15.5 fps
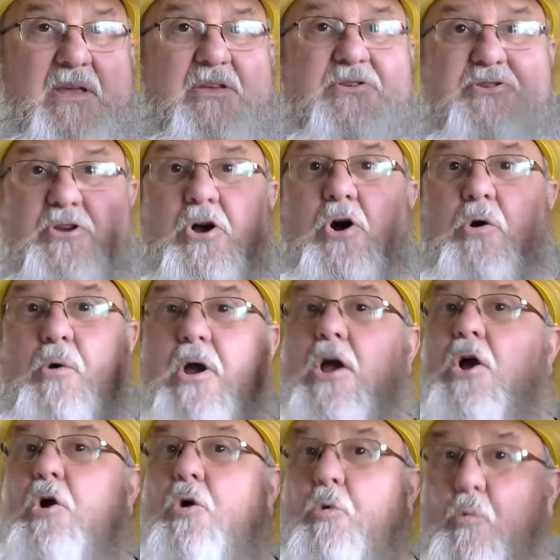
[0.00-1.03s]
So,
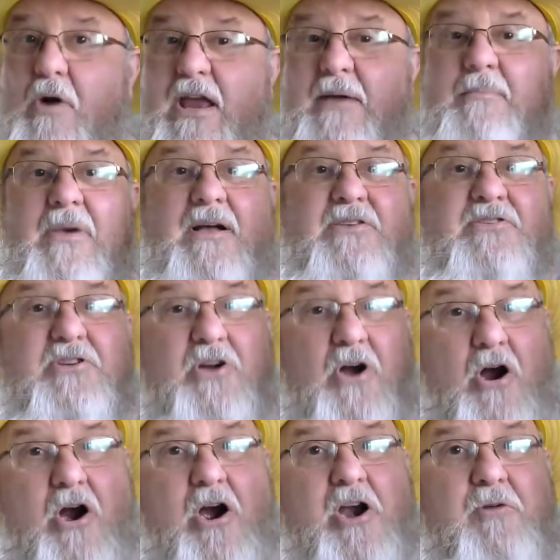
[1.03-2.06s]
we must
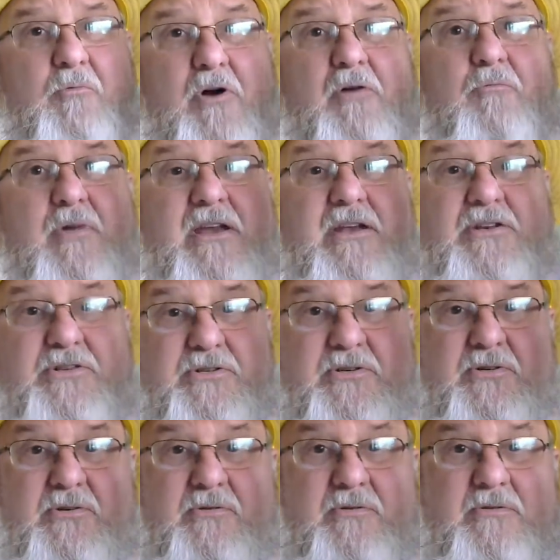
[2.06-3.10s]
guard what we
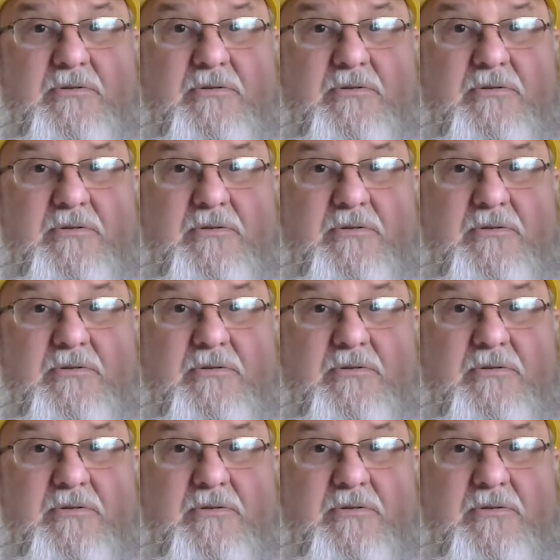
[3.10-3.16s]
do.